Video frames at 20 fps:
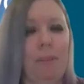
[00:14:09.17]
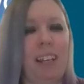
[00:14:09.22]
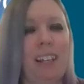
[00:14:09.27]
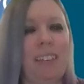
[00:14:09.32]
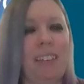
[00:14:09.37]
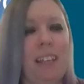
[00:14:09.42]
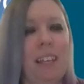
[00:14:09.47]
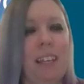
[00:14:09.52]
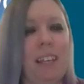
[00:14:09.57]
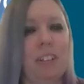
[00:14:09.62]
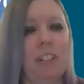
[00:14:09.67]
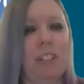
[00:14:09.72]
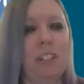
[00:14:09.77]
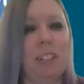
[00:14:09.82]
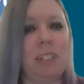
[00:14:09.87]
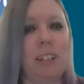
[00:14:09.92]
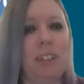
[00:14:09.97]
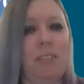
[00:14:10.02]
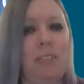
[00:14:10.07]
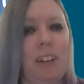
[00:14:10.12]
And I think,
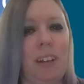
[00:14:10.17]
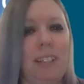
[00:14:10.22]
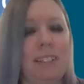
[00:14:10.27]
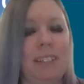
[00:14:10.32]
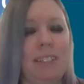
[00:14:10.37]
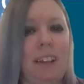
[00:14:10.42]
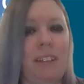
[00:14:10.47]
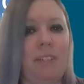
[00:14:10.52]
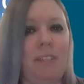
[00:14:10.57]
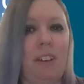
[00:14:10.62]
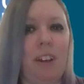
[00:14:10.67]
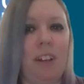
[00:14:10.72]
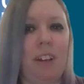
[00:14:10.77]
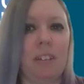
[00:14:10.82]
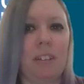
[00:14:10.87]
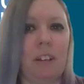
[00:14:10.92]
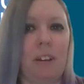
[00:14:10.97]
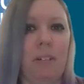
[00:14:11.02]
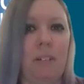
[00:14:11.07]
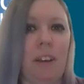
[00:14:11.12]
just if I can say
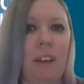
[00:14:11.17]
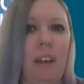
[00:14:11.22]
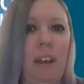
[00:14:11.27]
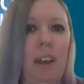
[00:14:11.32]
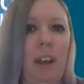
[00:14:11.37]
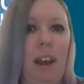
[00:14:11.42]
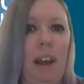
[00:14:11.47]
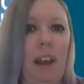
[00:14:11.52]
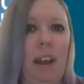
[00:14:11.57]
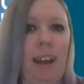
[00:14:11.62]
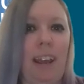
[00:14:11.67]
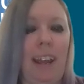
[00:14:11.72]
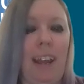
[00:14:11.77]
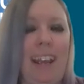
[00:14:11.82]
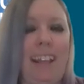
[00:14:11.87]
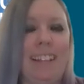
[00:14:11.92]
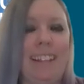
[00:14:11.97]
first though, I